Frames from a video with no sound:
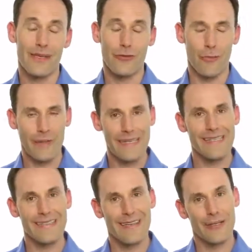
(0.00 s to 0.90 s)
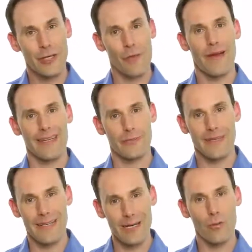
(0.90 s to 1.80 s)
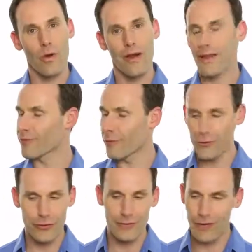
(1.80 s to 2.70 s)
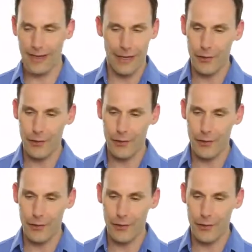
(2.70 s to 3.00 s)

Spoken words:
So please go back, spend a little while, as long as you like.